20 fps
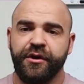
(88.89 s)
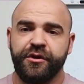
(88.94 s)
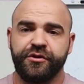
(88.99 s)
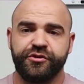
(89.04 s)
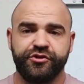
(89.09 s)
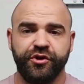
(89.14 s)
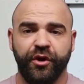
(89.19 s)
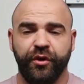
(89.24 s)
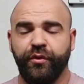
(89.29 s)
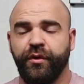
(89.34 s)

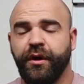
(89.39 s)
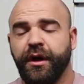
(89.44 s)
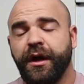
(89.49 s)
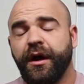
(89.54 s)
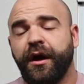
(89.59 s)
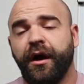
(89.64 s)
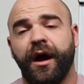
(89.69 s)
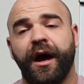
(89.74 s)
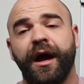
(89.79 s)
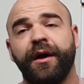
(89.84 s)
So
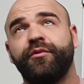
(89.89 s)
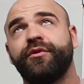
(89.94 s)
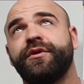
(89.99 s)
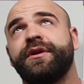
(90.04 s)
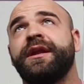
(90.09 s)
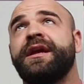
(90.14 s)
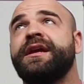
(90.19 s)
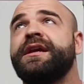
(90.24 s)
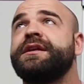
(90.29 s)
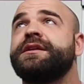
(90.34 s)
I would
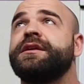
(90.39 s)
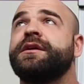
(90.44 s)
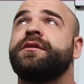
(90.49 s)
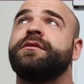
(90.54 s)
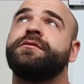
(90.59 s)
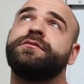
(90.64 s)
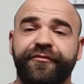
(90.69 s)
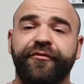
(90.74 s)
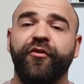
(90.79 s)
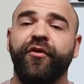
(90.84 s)
need
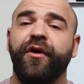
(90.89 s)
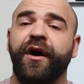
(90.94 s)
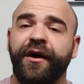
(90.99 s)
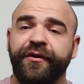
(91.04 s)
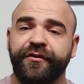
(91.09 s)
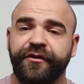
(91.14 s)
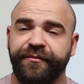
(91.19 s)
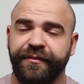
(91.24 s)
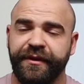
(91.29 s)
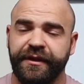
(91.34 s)

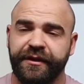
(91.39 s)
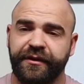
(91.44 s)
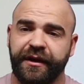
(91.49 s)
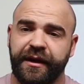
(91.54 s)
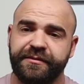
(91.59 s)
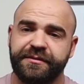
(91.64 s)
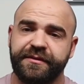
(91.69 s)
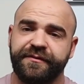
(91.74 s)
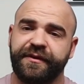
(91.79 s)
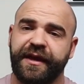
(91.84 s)
400
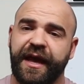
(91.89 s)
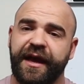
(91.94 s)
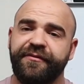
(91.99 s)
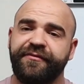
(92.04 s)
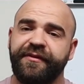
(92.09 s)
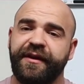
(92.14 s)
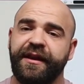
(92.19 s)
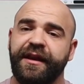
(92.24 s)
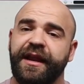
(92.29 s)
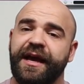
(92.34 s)
milligrams of
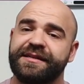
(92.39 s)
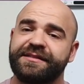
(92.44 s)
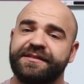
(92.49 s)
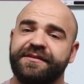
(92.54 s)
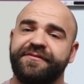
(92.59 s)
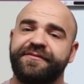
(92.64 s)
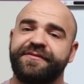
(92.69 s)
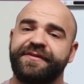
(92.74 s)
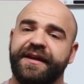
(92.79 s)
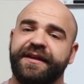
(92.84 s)
caffeine as an
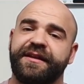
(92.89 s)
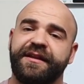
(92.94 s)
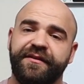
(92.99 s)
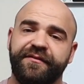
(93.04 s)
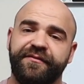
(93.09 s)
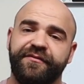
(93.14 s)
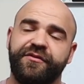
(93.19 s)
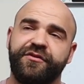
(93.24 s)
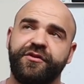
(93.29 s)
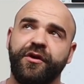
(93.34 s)

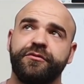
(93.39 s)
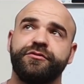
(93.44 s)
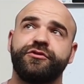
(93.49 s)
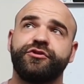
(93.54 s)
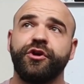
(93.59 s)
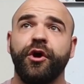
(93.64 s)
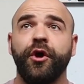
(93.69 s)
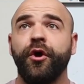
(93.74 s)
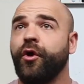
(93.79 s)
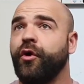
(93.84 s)
effective
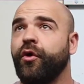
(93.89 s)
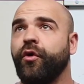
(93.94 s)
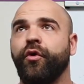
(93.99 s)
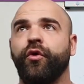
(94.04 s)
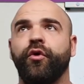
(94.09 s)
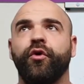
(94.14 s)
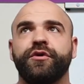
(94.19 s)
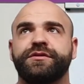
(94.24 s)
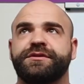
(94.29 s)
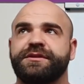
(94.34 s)
dose
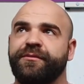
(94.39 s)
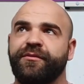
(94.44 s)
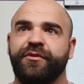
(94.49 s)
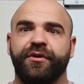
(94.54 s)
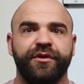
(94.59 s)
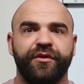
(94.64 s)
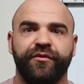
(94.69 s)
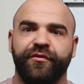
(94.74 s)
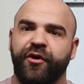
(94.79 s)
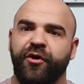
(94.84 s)
or
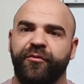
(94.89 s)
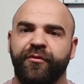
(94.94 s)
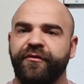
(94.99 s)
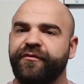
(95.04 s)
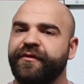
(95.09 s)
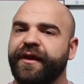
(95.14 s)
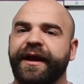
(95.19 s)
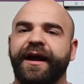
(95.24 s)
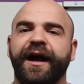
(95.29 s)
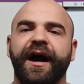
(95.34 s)
somewhere in the realm
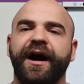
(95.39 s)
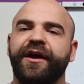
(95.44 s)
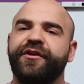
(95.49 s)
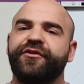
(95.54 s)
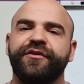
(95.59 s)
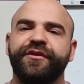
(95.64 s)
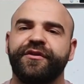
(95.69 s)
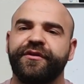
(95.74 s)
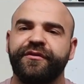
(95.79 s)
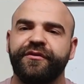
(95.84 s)
of like
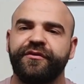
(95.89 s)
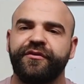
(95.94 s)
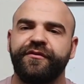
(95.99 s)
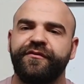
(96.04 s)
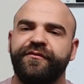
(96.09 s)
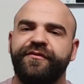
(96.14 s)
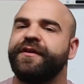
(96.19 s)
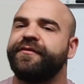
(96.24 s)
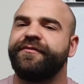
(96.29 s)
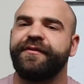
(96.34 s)
100
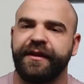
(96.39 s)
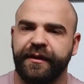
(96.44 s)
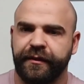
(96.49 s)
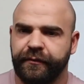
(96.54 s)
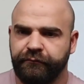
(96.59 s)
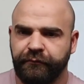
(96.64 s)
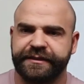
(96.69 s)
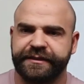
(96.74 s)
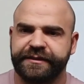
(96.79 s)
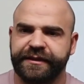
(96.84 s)
50,
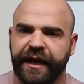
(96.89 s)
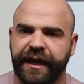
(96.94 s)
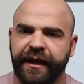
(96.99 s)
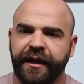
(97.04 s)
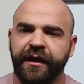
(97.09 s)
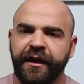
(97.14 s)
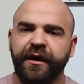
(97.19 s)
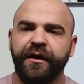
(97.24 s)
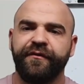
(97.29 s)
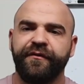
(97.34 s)
let's say,
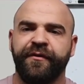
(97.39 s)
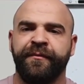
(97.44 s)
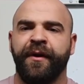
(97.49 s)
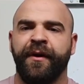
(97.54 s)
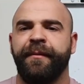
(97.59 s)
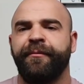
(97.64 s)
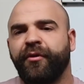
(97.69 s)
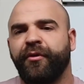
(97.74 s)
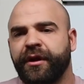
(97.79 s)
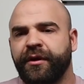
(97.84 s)
for
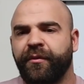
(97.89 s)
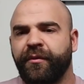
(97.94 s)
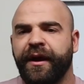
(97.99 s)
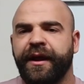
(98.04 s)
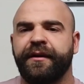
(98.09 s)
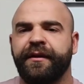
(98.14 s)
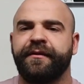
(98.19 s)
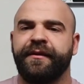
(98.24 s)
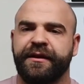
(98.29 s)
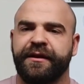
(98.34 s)
my body
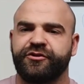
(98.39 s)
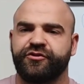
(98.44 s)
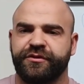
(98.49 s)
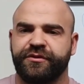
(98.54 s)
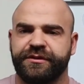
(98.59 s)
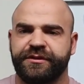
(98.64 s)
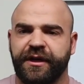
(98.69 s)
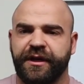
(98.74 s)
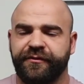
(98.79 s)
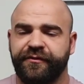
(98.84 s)
weight and that sort
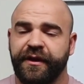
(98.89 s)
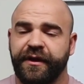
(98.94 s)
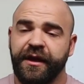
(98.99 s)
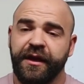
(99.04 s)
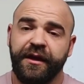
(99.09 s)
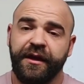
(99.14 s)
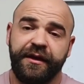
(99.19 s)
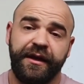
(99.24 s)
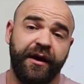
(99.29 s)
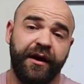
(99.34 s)
of stuff.
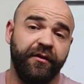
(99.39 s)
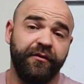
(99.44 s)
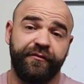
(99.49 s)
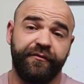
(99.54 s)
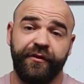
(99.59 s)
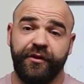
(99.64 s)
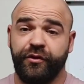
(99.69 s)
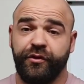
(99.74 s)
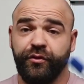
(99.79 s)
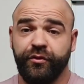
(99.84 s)
Now,
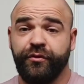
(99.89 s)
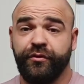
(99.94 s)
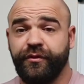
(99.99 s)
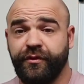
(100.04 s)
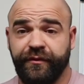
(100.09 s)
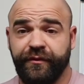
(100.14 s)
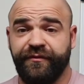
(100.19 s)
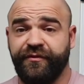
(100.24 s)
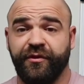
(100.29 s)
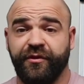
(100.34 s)
for you,
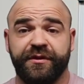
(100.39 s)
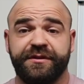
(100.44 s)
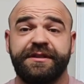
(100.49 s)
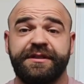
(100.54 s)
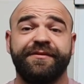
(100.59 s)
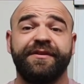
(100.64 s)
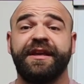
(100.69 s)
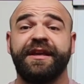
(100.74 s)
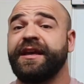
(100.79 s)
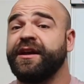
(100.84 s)
if you're a
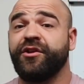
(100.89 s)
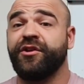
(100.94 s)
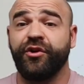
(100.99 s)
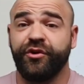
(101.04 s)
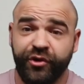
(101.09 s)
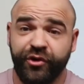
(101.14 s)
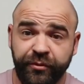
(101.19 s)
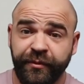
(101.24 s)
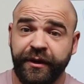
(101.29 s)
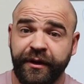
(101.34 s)
70 kilo
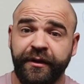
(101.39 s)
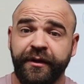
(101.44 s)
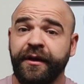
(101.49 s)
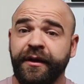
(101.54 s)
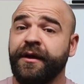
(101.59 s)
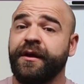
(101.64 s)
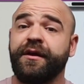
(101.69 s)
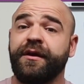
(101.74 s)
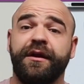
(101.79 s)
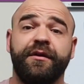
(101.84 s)
human,
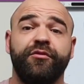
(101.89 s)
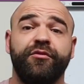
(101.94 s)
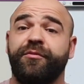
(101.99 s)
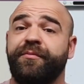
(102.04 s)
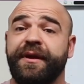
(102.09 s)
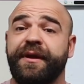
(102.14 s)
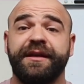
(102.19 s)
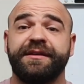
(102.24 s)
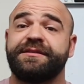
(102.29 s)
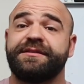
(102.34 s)
it would
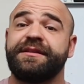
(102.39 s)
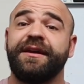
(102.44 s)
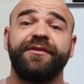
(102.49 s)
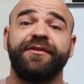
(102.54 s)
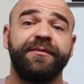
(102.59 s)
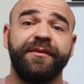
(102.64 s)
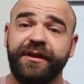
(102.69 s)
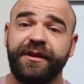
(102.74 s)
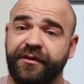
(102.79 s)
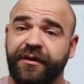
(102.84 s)
be
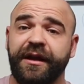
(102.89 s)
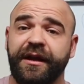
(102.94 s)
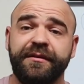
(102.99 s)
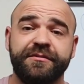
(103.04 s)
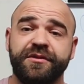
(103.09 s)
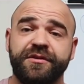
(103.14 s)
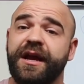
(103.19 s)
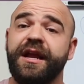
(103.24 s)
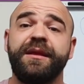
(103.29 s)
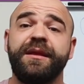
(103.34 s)
70
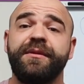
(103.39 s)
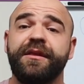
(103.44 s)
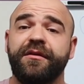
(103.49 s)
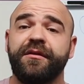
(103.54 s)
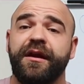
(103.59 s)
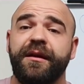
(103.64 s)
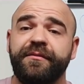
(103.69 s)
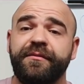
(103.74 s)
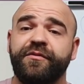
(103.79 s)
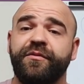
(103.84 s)
milligrams or 80
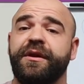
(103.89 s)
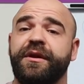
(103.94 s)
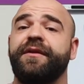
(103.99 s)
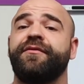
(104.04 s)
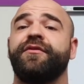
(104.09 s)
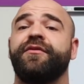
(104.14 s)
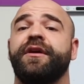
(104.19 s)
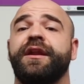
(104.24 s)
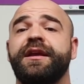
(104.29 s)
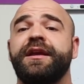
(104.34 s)
milligrams,
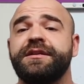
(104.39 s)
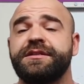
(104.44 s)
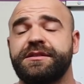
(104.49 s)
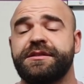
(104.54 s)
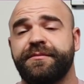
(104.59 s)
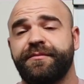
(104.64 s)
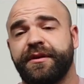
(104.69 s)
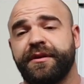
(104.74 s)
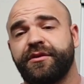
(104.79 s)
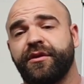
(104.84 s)
whatever it
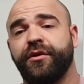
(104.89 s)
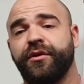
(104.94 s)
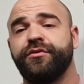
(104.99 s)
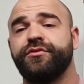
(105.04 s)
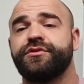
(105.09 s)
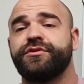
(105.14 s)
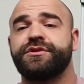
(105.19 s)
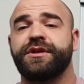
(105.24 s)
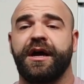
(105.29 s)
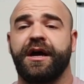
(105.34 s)
is, but
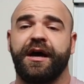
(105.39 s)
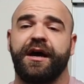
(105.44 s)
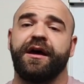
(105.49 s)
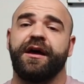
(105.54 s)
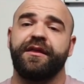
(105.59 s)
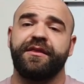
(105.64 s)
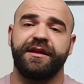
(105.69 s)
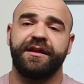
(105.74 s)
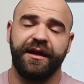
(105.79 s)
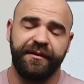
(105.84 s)
those
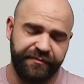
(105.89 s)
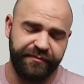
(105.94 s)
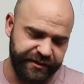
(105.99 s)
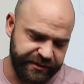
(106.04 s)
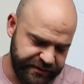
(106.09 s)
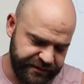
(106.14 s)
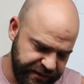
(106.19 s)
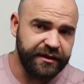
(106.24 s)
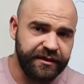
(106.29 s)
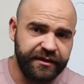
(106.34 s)
are the
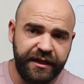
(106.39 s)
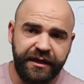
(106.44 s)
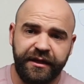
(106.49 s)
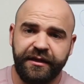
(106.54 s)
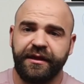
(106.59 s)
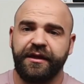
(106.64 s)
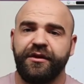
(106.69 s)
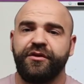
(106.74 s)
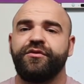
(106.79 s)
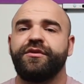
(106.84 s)
numbers. The
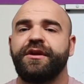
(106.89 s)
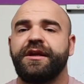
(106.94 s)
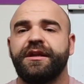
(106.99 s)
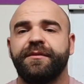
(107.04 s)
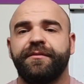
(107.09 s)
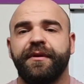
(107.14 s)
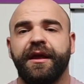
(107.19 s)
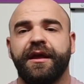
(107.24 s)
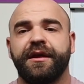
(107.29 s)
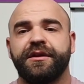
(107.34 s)
thing that you need
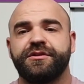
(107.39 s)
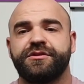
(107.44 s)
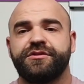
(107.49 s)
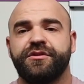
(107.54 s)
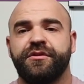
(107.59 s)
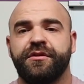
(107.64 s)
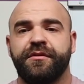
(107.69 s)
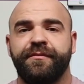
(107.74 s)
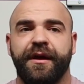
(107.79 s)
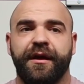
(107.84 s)
to be
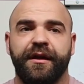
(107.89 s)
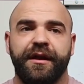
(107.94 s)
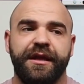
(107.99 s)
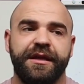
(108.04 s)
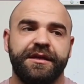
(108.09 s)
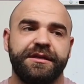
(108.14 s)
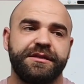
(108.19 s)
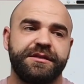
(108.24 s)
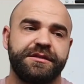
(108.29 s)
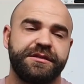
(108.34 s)
concerned about
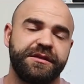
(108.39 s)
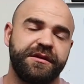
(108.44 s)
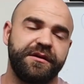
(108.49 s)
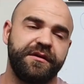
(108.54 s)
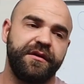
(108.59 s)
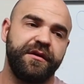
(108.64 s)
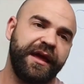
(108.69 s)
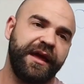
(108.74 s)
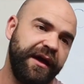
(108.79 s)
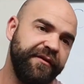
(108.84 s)
is
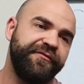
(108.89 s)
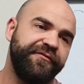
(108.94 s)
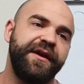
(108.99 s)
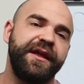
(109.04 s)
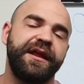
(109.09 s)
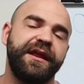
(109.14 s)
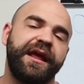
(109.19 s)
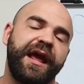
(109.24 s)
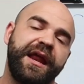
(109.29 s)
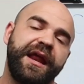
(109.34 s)

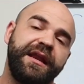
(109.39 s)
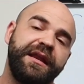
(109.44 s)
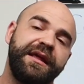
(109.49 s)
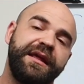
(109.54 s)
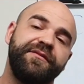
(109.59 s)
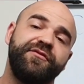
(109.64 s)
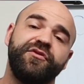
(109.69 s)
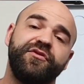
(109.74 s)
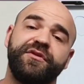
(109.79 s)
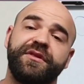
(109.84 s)
Caffeine can
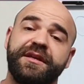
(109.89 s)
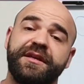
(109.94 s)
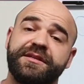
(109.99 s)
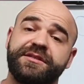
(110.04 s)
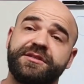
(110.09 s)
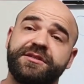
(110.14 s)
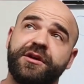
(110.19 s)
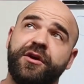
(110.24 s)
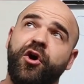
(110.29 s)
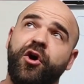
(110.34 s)
give you
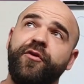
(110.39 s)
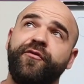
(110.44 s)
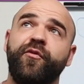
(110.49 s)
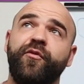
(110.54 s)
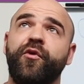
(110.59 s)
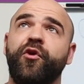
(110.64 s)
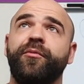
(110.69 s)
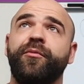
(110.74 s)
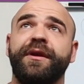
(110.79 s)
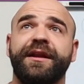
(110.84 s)
this
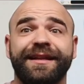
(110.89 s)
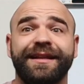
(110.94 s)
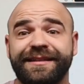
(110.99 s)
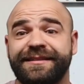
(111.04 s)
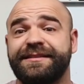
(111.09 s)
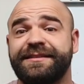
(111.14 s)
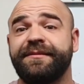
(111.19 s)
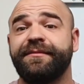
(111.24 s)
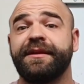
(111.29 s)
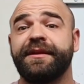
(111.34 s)
overwhelmingly
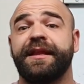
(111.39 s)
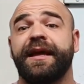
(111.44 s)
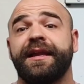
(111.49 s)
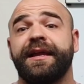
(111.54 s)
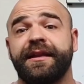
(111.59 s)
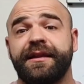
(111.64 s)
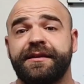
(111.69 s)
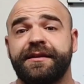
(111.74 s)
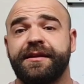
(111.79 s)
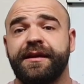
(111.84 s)

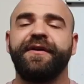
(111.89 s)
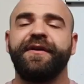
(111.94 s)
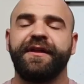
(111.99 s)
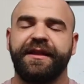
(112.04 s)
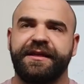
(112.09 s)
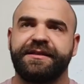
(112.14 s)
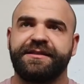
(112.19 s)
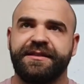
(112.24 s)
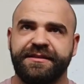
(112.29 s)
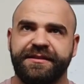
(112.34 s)
stimulated
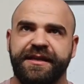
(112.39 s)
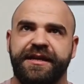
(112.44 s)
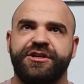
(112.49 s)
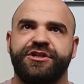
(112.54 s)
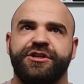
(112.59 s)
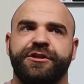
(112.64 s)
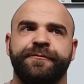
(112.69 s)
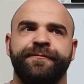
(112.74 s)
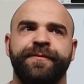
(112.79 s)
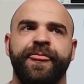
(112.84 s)
feeling
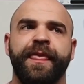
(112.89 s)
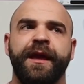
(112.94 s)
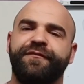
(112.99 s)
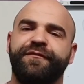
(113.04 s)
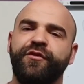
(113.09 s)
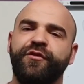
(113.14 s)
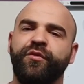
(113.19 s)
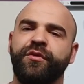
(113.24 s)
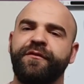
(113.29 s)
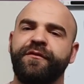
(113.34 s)
sensation. And
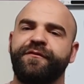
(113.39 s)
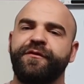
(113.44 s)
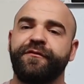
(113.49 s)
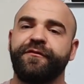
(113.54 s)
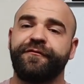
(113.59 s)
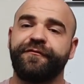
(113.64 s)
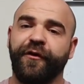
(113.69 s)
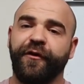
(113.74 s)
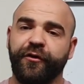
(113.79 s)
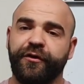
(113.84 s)
if you want to feel
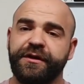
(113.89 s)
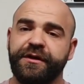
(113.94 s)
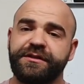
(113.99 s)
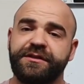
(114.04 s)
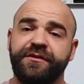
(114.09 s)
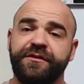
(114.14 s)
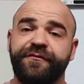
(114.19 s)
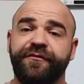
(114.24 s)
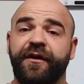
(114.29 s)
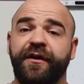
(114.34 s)

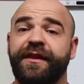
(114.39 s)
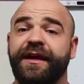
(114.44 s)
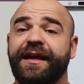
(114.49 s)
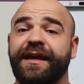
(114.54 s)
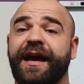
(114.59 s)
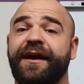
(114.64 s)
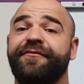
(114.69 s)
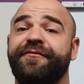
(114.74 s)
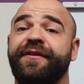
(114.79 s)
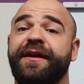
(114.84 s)
focused and you find that
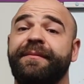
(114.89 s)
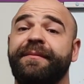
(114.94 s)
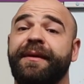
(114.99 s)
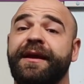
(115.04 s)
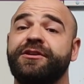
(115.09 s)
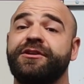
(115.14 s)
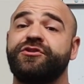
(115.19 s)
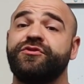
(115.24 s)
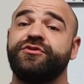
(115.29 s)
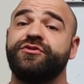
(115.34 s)
caffeine
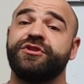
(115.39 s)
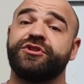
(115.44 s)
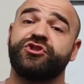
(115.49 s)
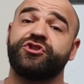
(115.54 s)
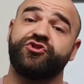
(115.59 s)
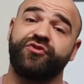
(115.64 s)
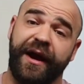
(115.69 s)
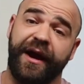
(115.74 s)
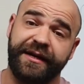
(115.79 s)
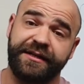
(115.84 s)
makes you
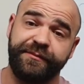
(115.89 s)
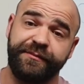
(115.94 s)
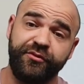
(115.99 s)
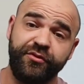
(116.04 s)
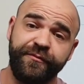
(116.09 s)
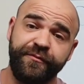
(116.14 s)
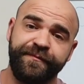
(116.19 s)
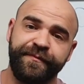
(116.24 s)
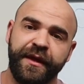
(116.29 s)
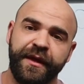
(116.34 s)

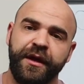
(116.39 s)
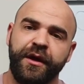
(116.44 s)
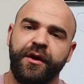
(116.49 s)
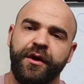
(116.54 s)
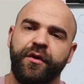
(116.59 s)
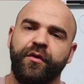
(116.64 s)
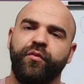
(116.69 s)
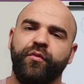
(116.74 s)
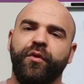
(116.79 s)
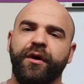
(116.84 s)
distractible,
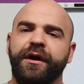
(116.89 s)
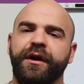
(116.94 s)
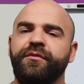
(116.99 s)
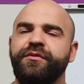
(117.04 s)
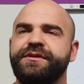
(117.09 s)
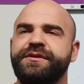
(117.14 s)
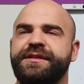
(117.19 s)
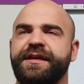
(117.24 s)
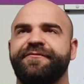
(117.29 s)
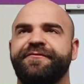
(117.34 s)
what I
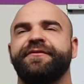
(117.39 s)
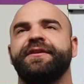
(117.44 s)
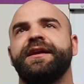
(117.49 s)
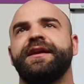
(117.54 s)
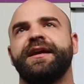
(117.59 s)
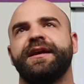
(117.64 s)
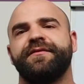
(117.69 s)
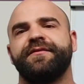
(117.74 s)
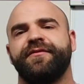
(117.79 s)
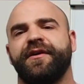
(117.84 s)
would
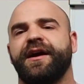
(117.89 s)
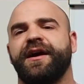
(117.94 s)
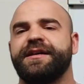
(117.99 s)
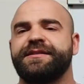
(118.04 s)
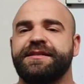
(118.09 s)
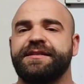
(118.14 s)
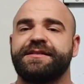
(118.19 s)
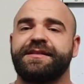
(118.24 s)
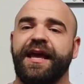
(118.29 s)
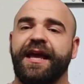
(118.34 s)
definitely
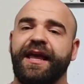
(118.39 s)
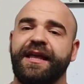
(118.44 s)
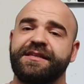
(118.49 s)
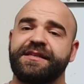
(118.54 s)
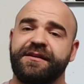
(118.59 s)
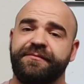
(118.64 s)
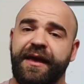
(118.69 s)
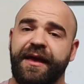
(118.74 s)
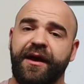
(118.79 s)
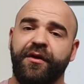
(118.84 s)
advise is taking some